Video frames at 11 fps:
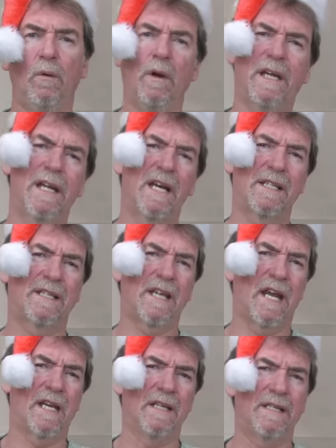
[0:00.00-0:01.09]
What can I
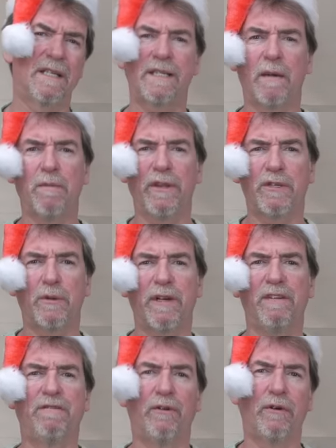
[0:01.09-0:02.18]
say? It's December the
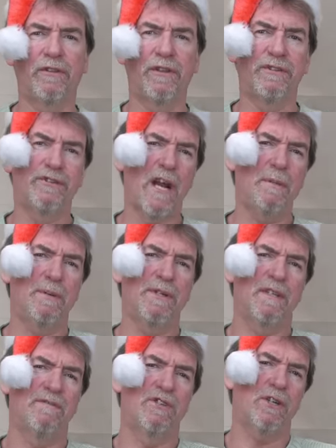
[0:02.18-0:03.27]
24th and
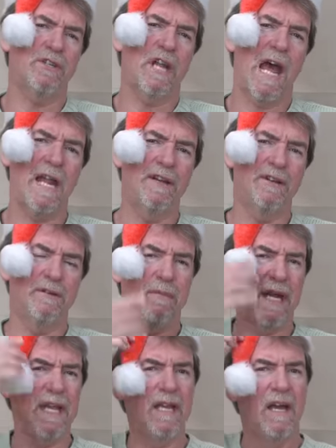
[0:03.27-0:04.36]
Drapers have just handed
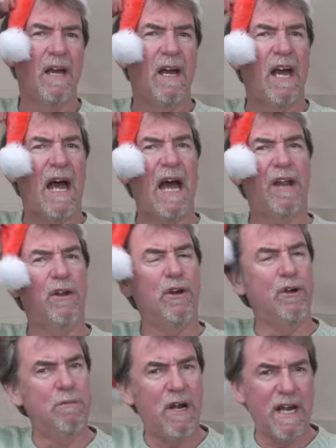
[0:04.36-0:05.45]
me an
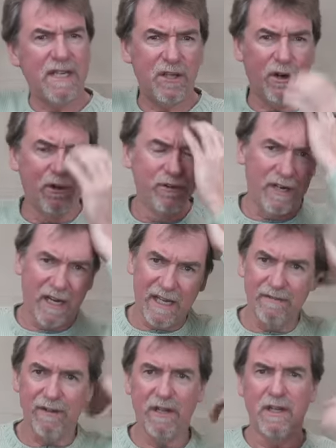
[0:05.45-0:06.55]
Umarex
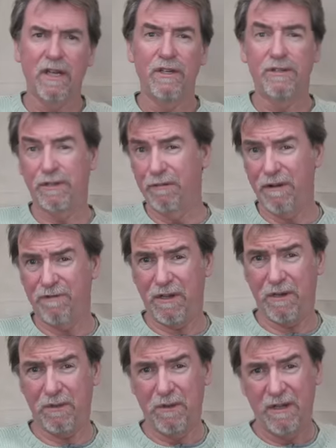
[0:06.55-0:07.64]
Underlever to
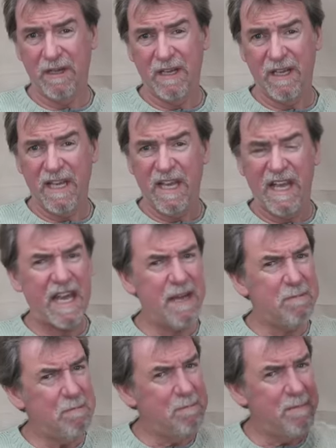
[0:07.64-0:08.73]
review.
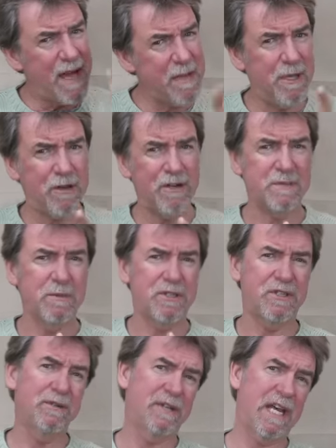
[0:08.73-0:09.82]
It may be Christmas
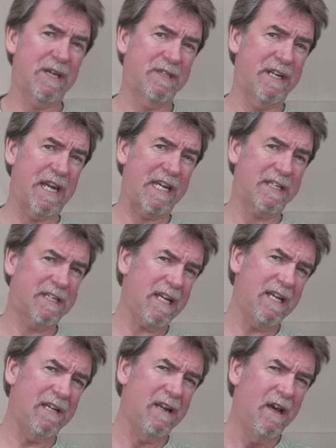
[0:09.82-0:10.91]

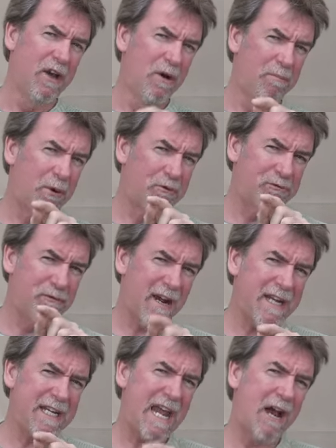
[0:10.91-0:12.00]
2018, but
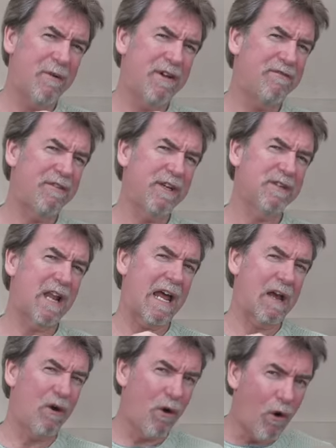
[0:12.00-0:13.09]
right now it feels
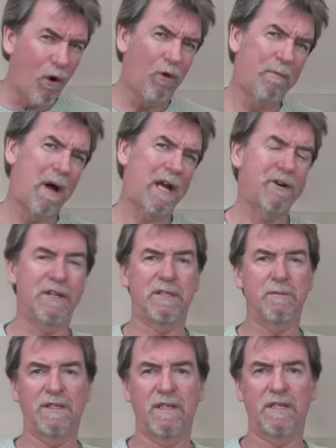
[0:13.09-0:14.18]
like all my
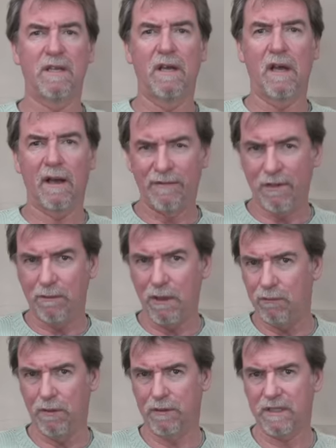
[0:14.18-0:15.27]
Christmases have come
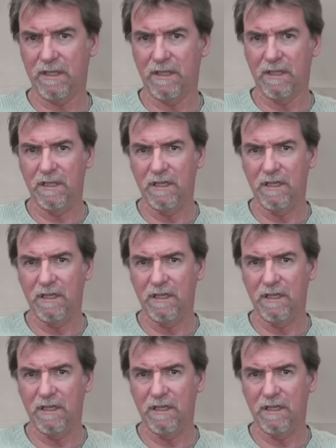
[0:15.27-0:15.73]
at once.